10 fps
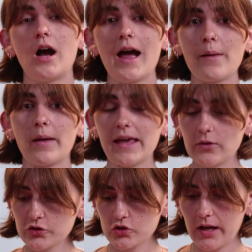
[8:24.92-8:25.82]
I am a
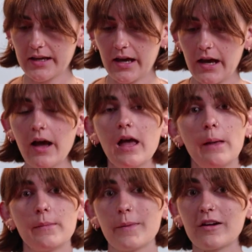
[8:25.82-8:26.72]
heel striker.
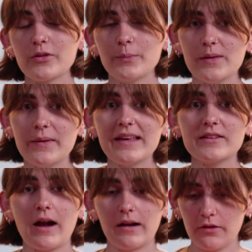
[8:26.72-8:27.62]
My marathon PB is
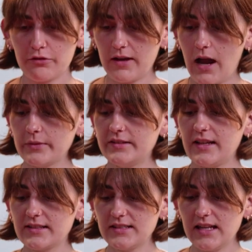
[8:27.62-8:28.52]
around 3 hours
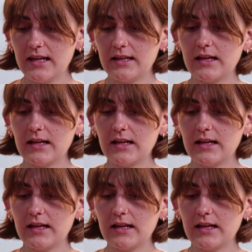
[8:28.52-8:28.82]
16,